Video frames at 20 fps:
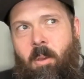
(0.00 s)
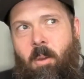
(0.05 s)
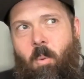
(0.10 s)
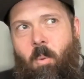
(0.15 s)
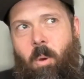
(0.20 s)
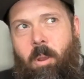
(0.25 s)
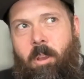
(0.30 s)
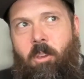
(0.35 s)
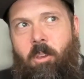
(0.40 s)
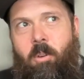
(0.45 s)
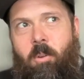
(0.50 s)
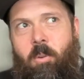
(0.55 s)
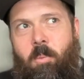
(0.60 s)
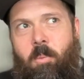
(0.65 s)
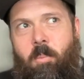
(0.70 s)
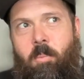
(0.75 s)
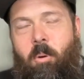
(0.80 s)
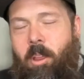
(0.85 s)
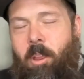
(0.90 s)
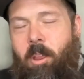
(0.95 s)
you
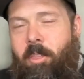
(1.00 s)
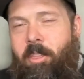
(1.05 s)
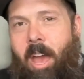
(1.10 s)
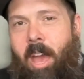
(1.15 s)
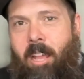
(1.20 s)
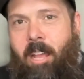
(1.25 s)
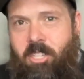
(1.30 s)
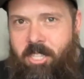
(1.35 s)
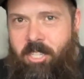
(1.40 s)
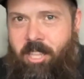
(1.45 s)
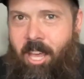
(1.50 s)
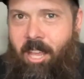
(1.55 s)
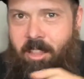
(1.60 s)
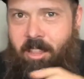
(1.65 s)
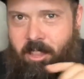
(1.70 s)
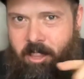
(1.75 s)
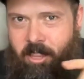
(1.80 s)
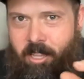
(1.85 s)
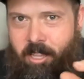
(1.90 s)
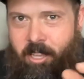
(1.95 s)
put in that
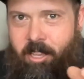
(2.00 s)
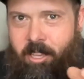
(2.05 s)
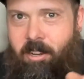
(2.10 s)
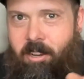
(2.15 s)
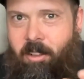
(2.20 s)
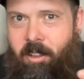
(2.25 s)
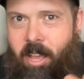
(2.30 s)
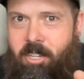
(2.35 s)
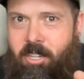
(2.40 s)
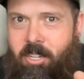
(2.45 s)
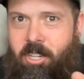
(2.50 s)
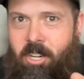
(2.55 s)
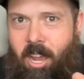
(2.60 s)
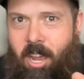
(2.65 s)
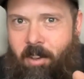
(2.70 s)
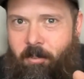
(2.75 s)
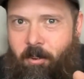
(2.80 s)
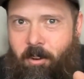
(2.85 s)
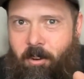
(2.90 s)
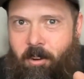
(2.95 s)
little extra
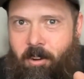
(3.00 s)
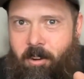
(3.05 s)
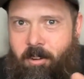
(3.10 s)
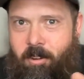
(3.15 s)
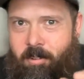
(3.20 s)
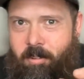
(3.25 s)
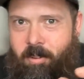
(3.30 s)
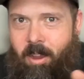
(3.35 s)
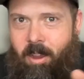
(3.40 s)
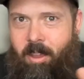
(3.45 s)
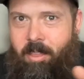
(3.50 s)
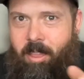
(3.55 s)
effort, right?